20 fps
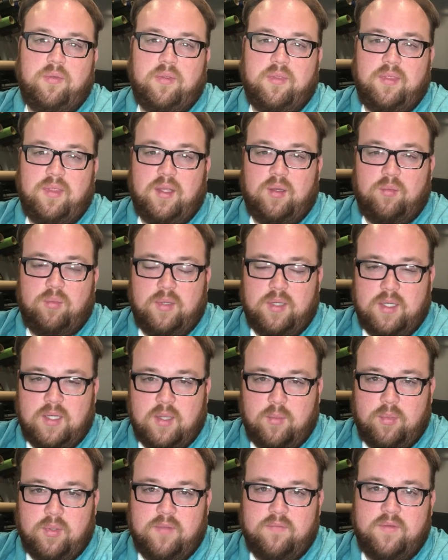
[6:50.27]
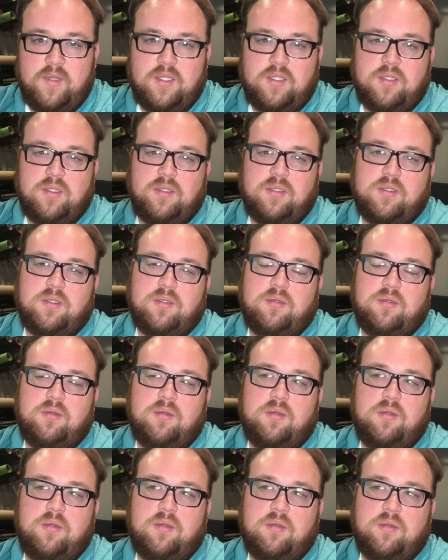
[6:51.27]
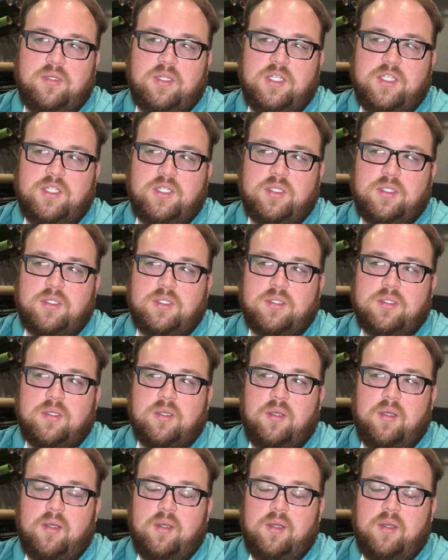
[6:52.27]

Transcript: and then pick a couple of niches, niches,